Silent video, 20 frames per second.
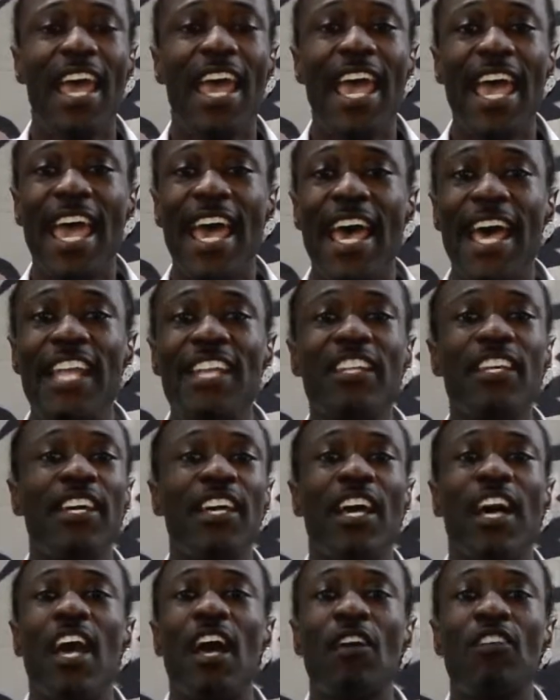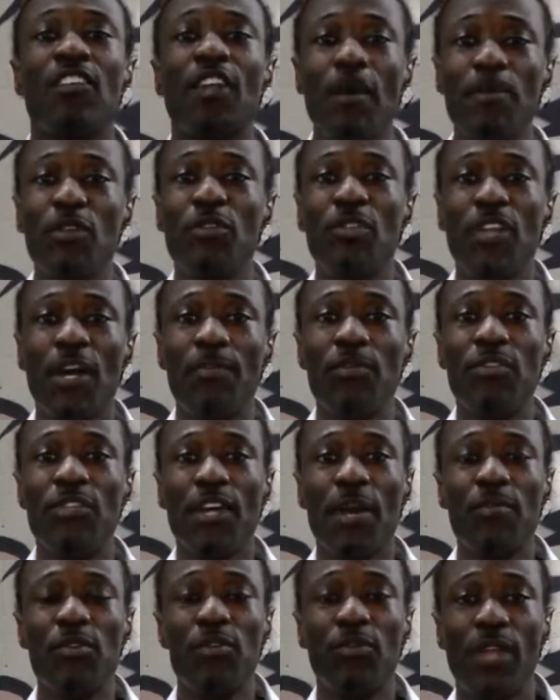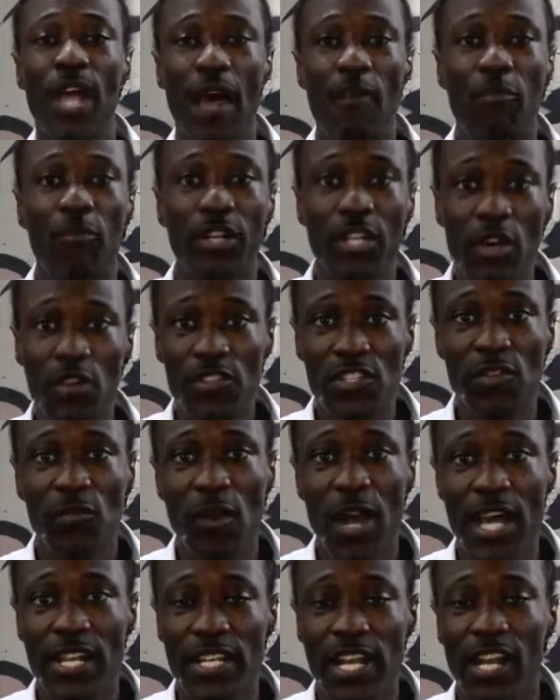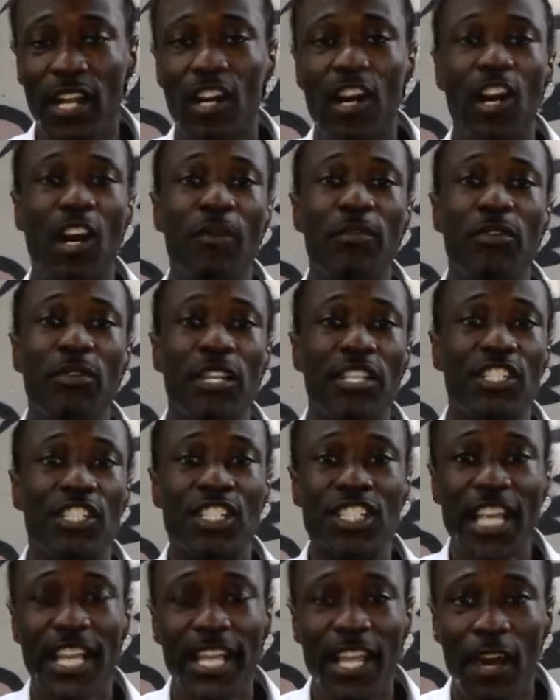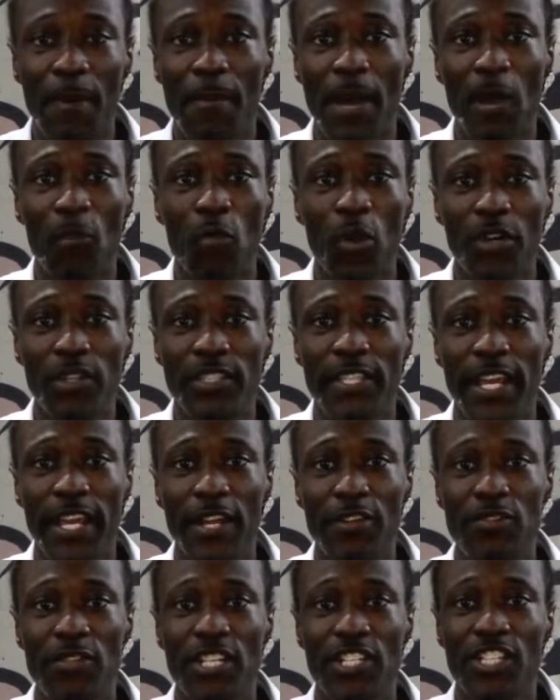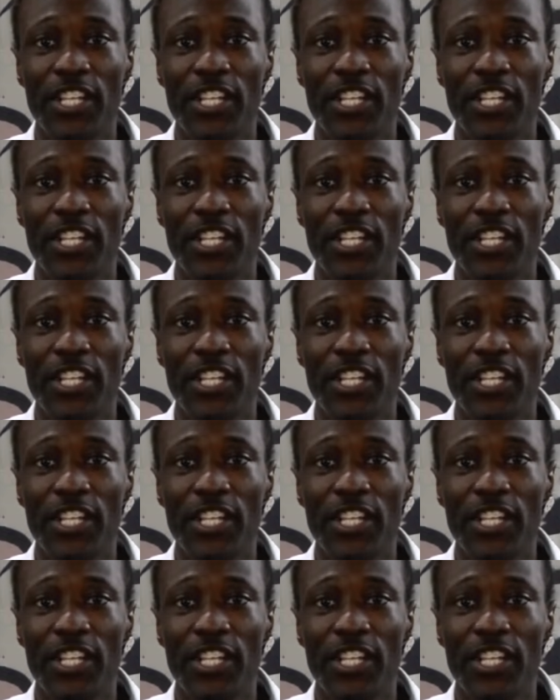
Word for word: And w w w dot rio sirah dot com. You can check out my work there. You can